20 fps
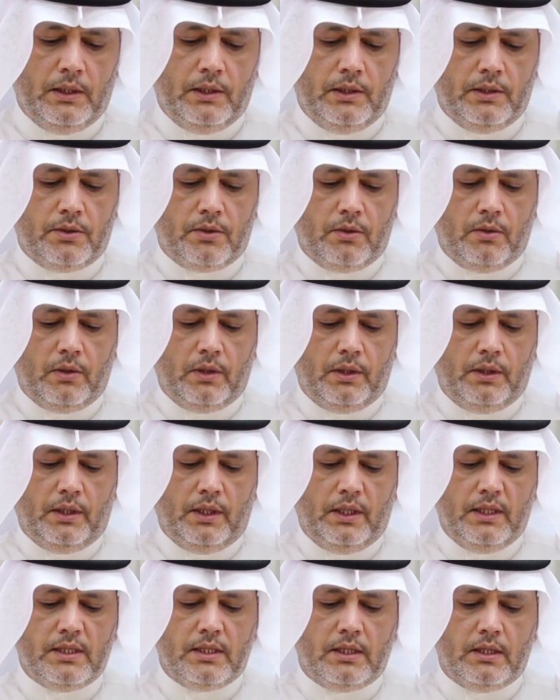So in the
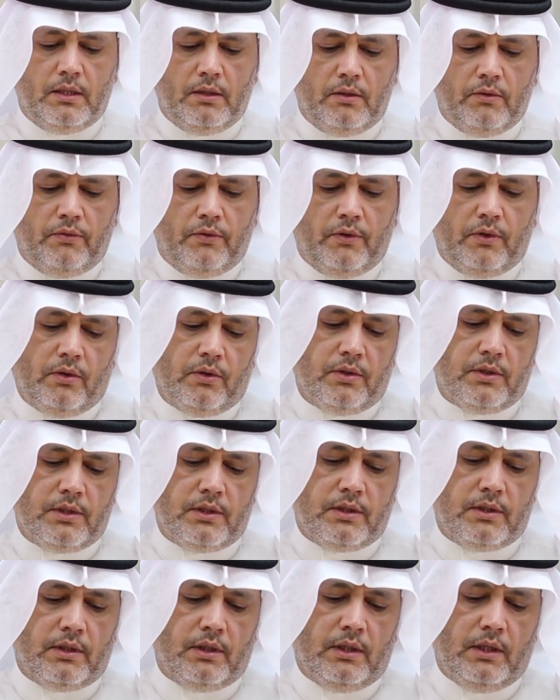history, of
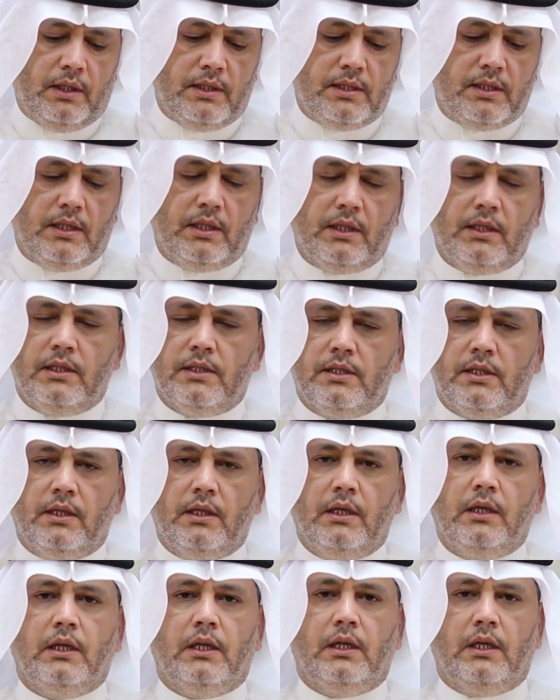course, history is
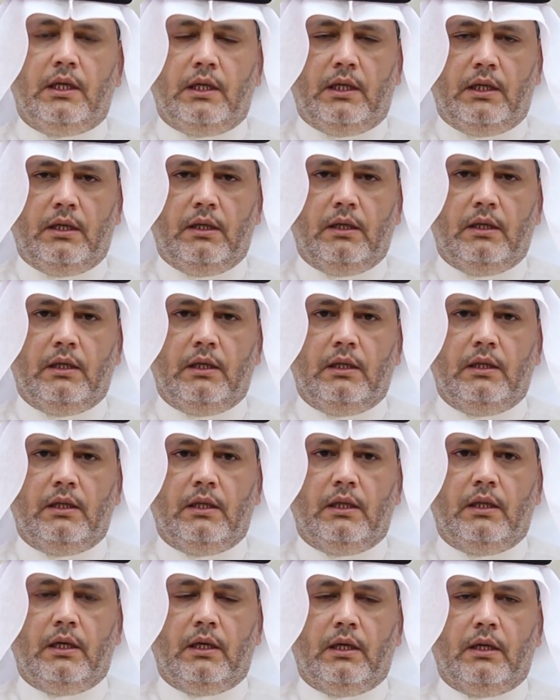really key in the
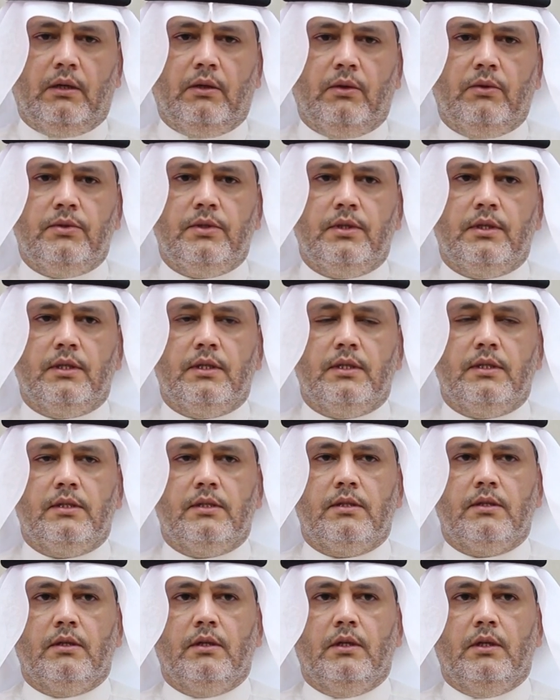
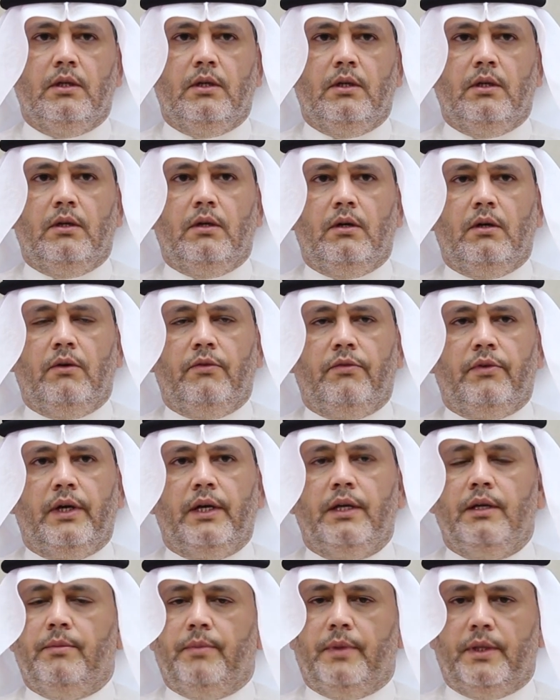diagnosis of
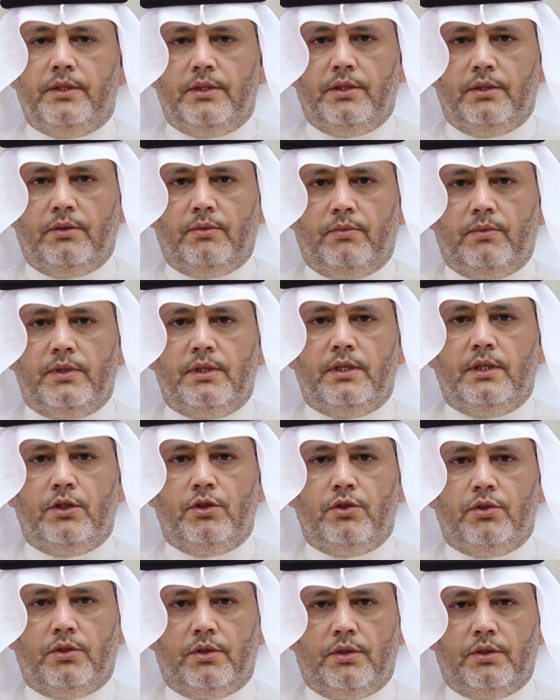any patient with
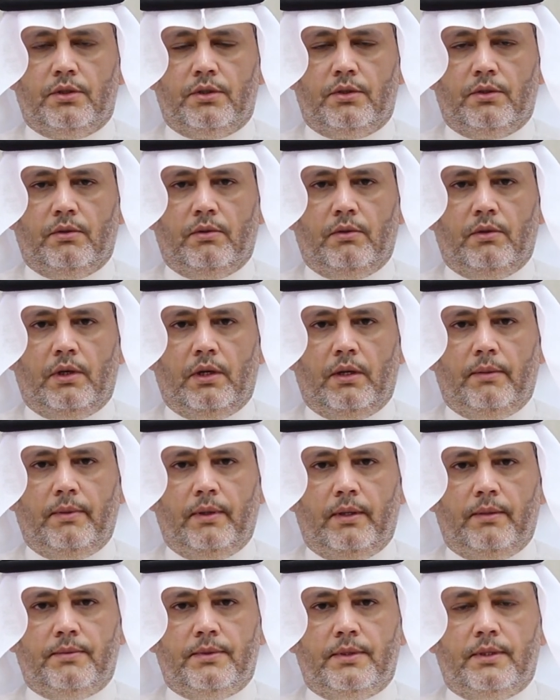seizures or
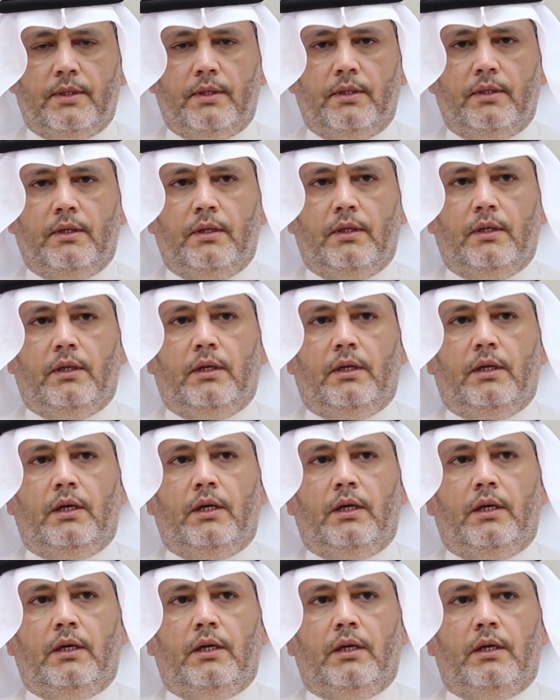epilepsy.
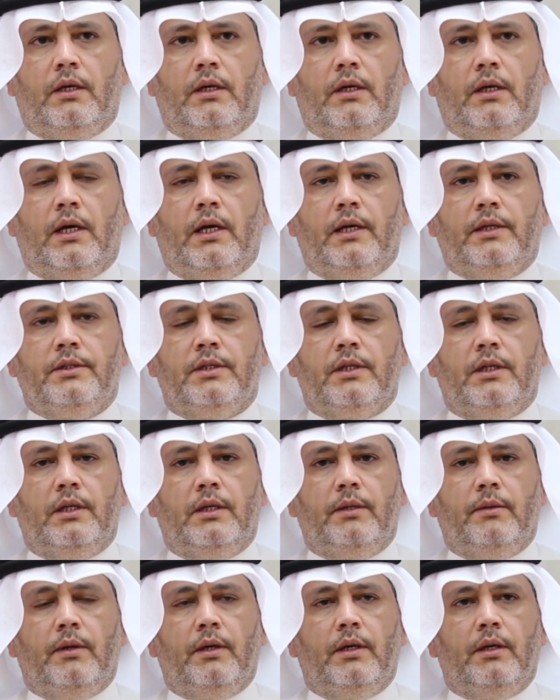And
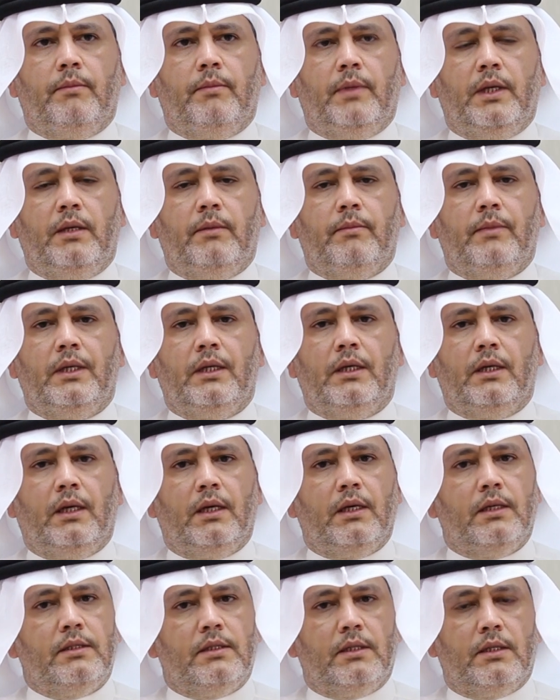actually, in many
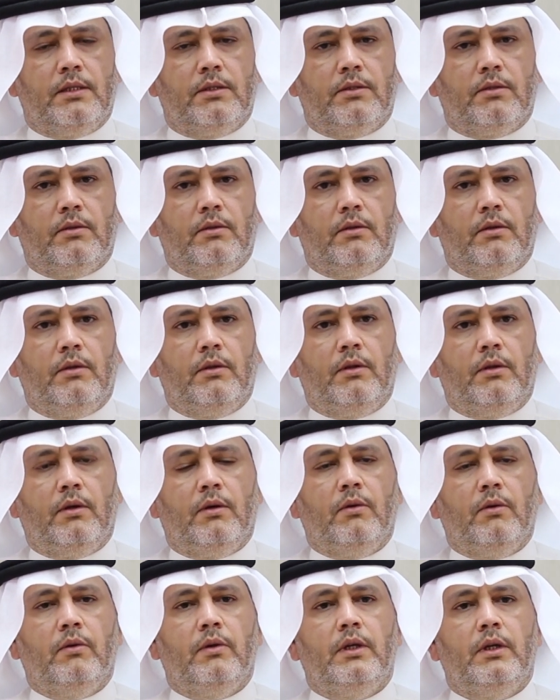cases, the
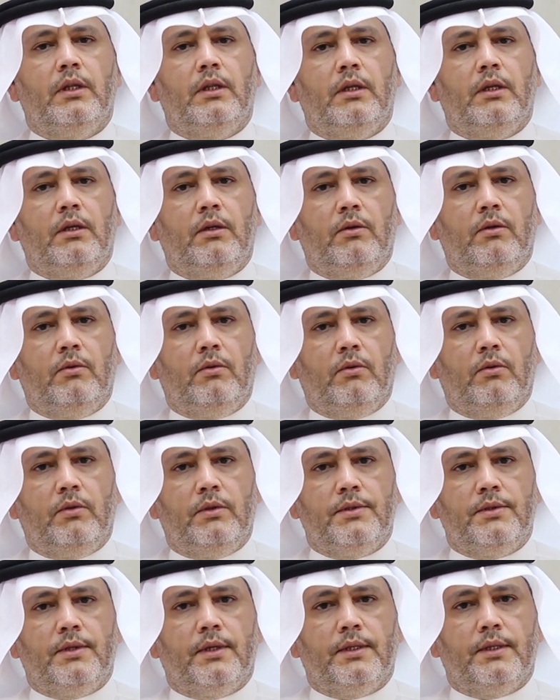only thing you know
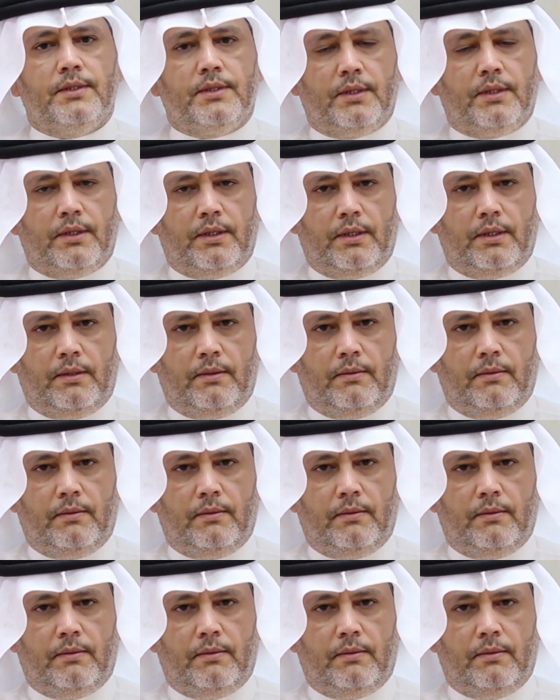is history.